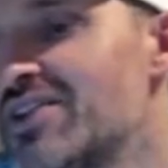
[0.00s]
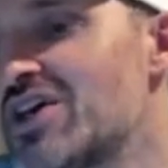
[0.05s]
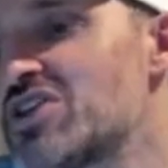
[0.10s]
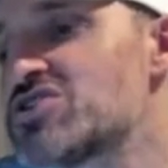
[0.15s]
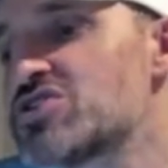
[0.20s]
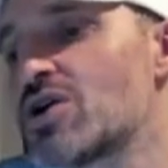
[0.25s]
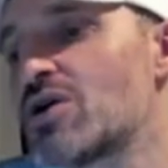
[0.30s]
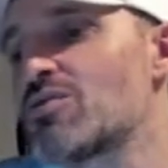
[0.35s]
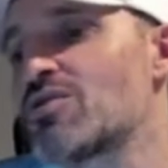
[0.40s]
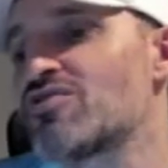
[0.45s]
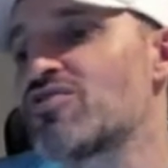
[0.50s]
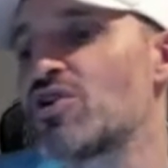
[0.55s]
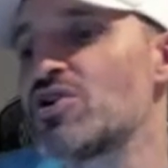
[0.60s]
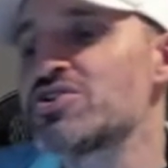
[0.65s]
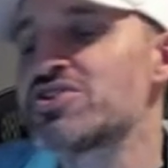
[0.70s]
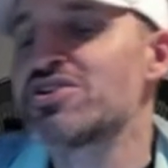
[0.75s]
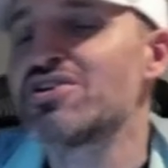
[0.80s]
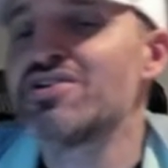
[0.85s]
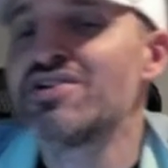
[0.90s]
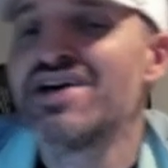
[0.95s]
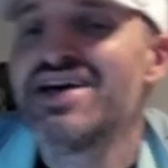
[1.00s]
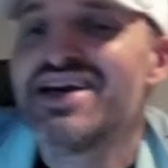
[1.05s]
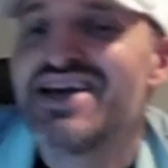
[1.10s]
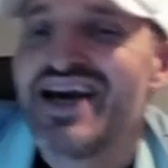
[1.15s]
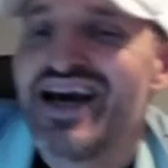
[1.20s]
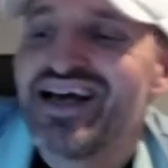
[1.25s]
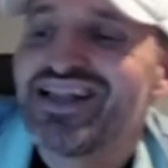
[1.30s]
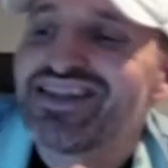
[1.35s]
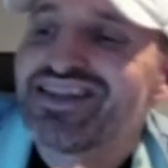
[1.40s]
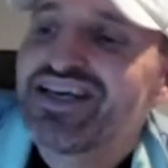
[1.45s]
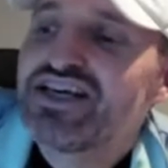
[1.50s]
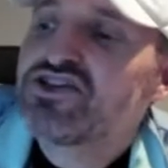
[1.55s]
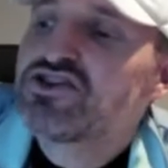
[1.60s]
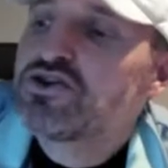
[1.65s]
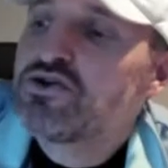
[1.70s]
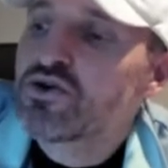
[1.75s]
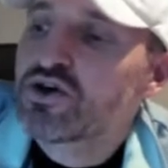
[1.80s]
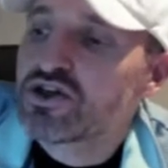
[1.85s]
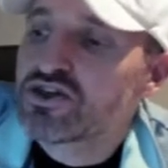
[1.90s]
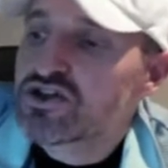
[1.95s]
and they start reversal, at least
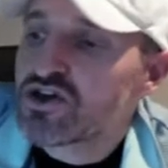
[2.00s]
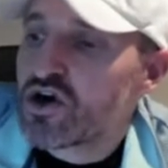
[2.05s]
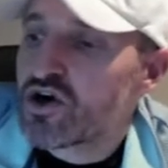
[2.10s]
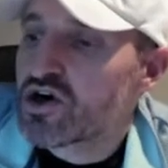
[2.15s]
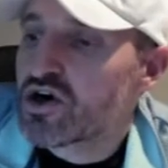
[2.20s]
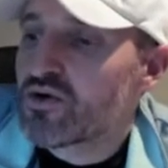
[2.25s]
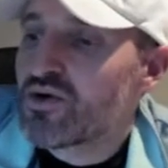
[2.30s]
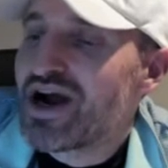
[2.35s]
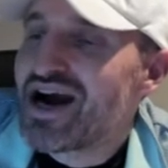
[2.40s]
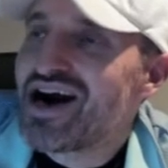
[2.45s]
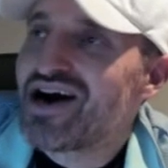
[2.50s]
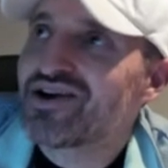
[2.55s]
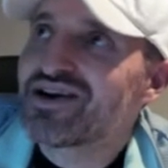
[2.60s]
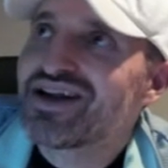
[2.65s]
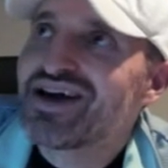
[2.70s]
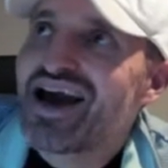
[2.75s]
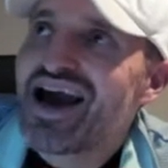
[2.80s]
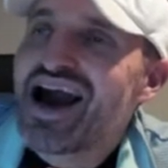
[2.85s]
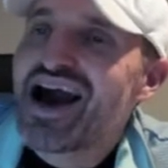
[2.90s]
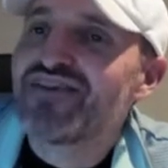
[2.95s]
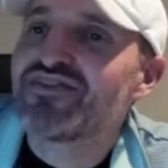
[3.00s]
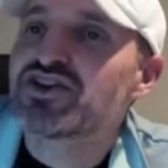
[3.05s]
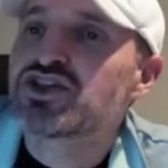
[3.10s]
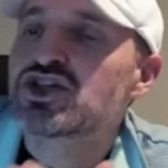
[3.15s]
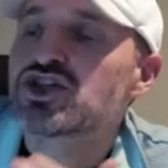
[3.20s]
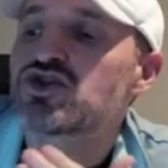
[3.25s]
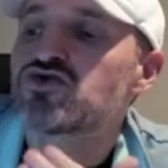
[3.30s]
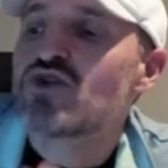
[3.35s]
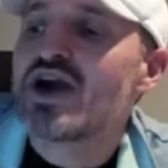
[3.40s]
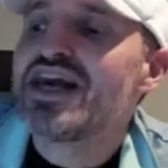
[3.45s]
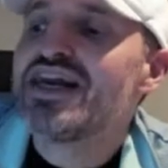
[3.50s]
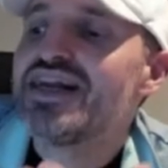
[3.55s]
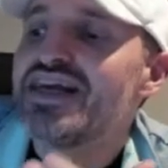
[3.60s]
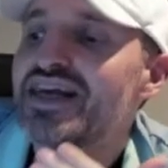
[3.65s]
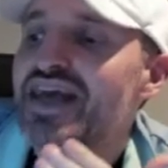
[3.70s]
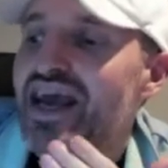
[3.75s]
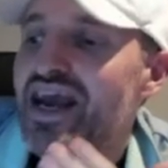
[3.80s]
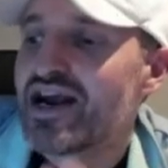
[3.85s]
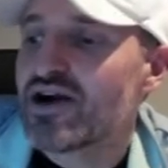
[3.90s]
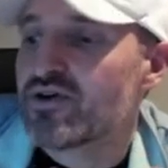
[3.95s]
you could turn around, have a
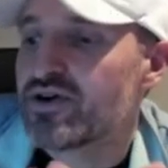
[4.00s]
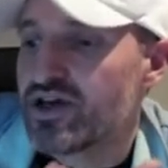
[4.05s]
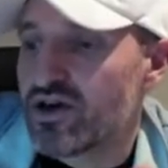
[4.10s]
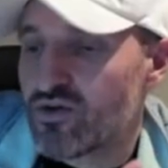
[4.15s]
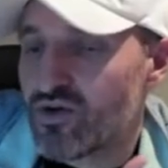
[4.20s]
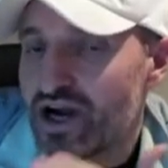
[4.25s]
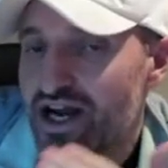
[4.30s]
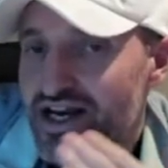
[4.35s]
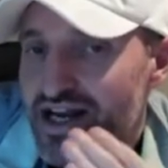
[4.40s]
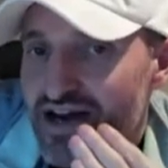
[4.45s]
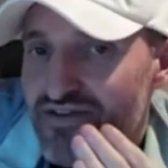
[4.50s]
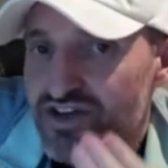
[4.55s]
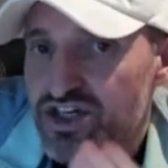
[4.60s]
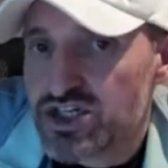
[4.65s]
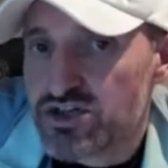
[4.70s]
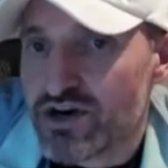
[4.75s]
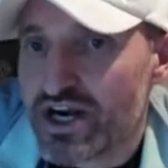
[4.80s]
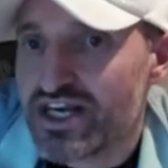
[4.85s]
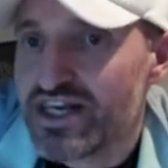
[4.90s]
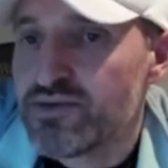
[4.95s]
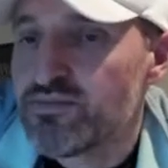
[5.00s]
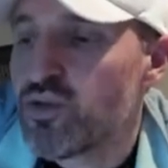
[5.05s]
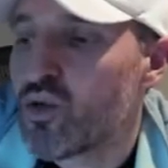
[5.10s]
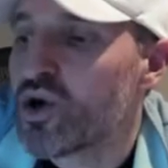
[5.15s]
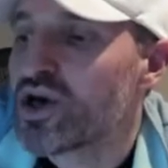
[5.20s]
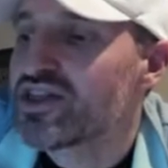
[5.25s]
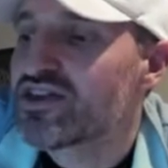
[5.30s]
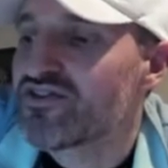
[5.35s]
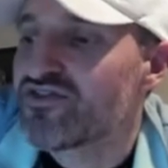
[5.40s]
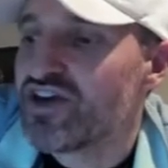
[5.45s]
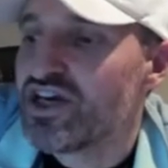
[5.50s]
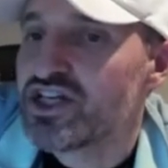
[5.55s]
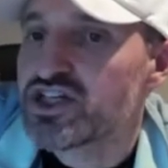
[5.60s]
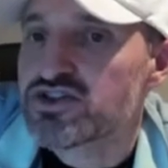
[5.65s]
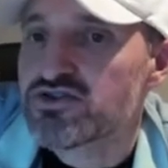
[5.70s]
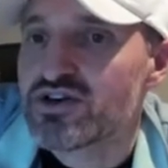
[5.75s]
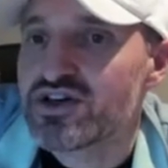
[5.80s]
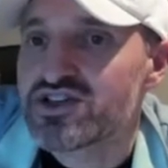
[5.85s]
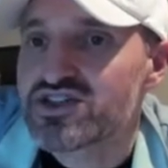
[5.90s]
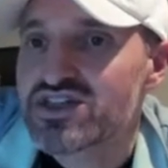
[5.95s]
trading area, right? Have a trading point of
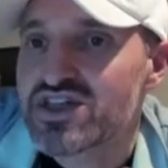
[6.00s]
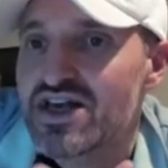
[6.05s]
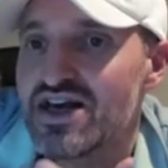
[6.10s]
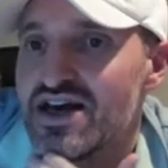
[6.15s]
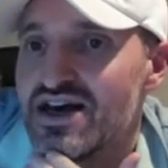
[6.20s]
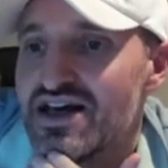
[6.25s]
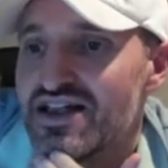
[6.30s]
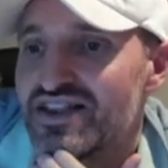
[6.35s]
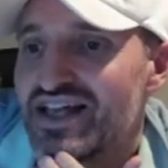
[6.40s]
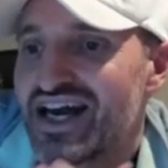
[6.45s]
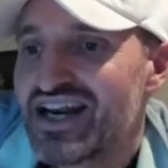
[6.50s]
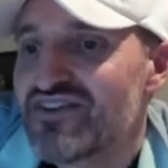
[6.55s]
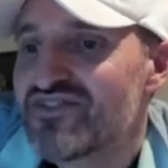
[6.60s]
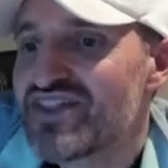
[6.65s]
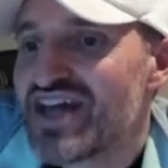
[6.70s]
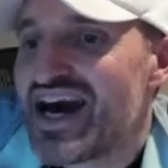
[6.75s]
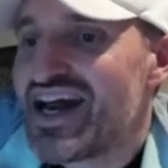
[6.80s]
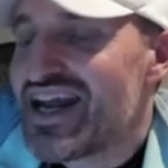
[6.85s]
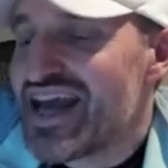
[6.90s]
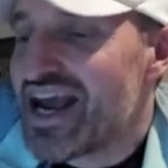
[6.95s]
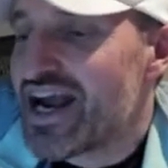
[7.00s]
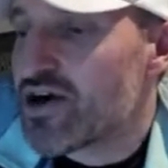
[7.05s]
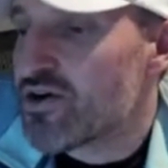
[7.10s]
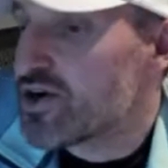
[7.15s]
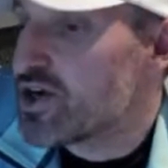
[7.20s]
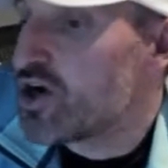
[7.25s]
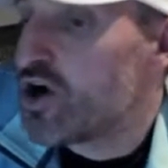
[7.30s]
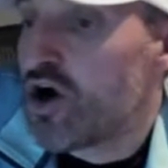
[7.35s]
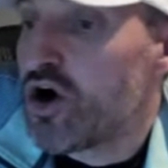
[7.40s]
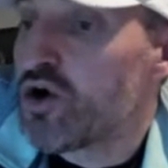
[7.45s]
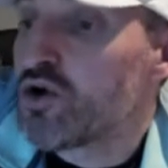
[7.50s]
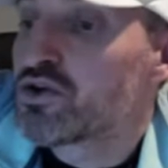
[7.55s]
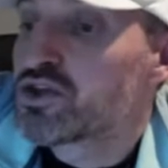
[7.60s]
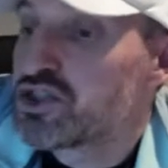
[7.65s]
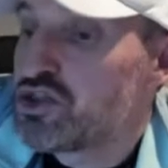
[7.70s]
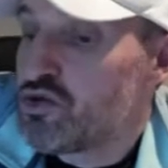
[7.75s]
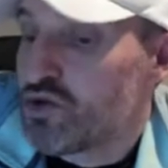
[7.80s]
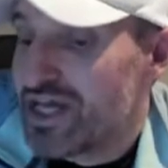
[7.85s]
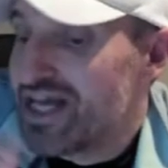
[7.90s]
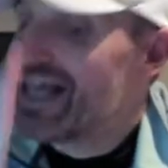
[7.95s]
interest that if that area
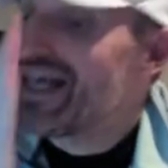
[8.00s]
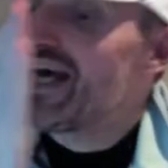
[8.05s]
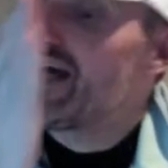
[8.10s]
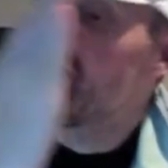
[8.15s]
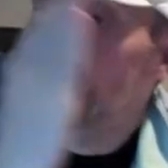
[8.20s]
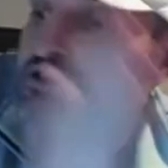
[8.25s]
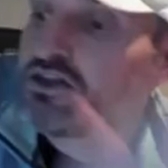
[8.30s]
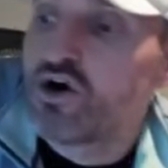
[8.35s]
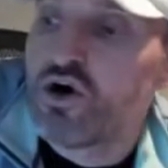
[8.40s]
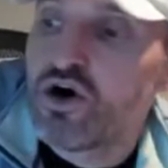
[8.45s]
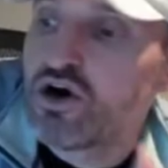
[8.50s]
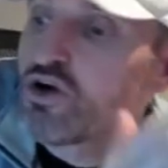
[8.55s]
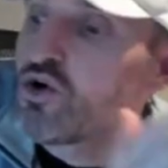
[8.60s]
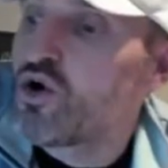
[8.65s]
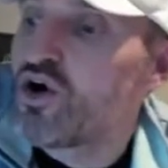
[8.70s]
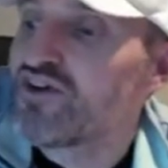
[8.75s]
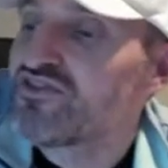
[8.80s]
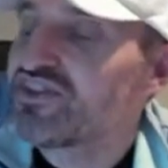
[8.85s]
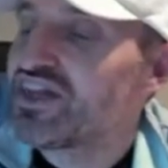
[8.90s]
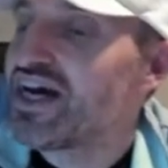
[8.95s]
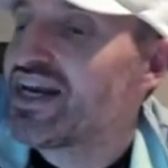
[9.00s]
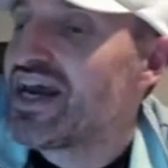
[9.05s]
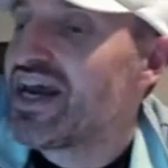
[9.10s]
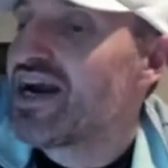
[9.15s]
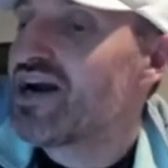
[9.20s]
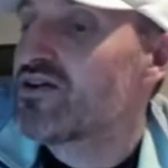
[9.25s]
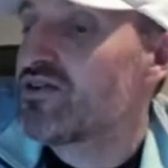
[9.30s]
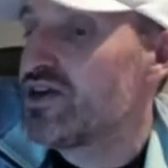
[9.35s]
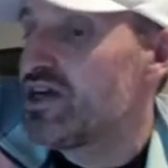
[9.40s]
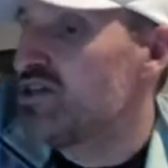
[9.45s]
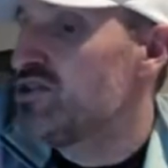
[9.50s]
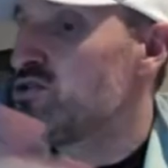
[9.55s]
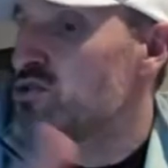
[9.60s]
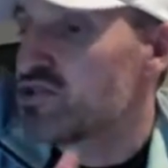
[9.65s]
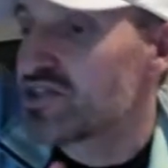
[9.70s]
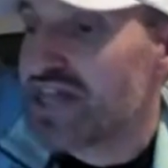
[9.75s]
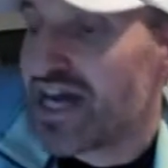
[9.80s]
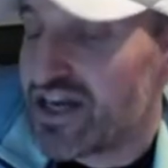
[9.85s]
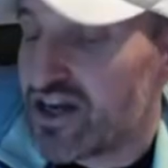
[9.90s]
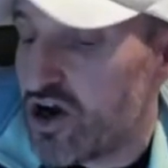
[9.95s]
holds, you can get long off that area and
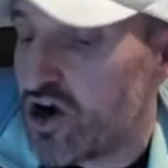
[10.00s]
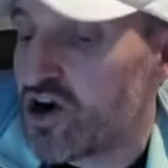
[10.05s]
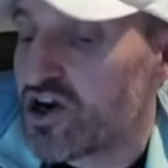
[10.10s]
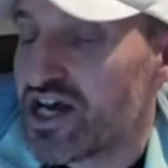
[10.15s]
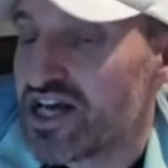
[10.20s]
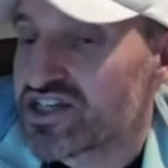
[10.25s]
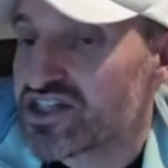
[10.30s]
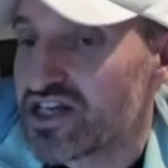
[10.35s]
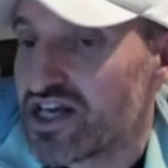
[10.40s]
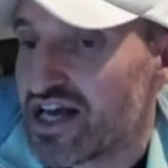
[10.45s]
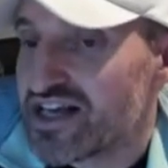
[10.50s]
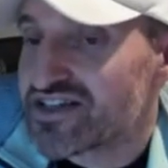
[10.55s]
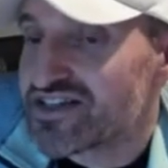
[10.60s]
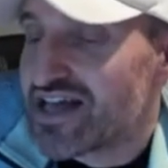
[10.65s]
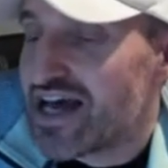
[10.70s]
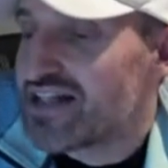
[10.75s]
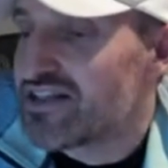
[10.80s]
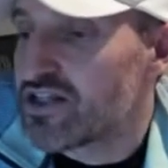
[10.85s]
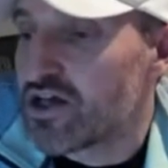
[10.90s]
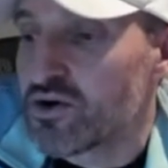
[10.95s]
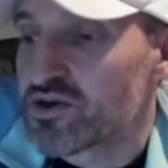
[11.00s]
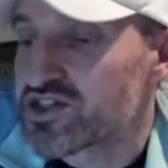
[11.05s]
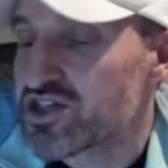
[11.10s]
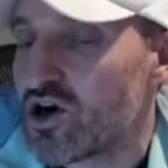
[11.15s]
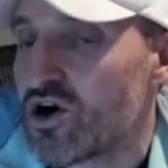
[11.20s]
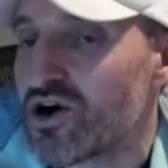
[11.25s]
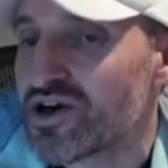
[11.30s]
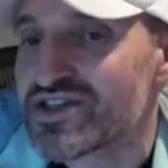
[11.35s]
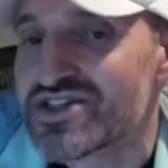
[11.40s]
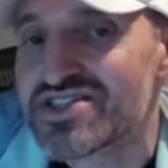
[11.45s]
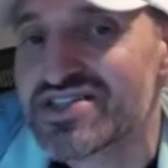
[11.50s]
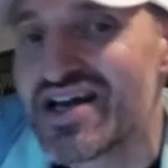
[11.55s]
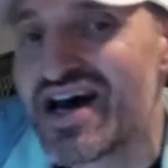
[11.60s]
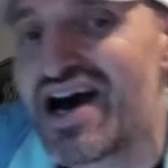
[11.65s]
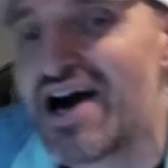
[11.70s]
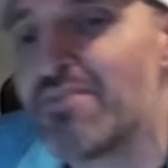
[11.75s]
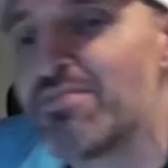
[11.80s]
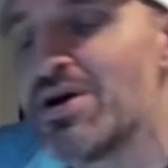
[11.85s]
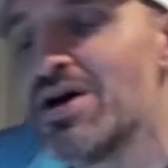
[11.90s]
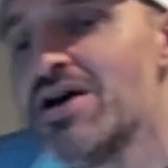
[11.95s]
use that uh, as, as that low as a hard
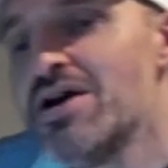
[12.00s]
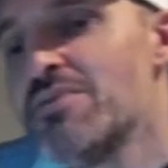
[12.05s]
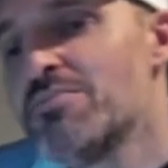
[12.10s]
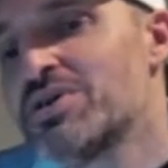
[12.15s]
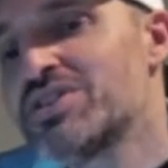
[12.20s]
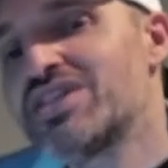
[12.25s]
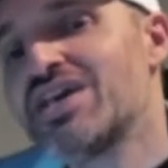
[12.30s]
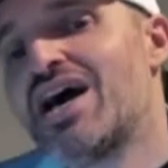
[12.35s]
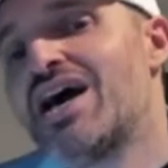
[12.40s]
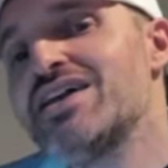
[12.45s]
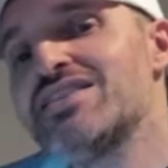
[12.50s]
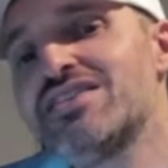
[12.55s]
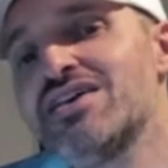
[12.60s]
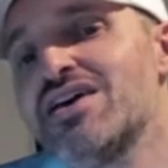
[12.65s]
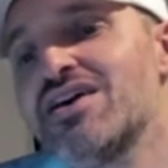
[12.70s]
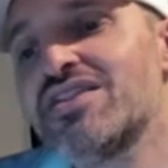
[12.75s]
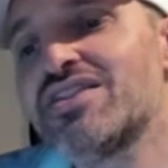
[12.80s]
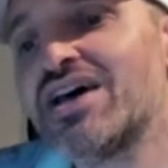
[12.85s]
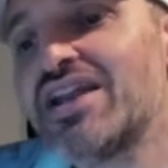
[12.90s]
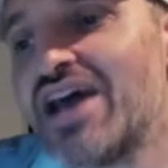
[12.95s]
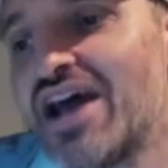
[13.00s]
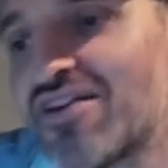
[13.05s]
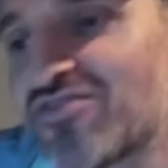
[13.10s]
stop. But the idea that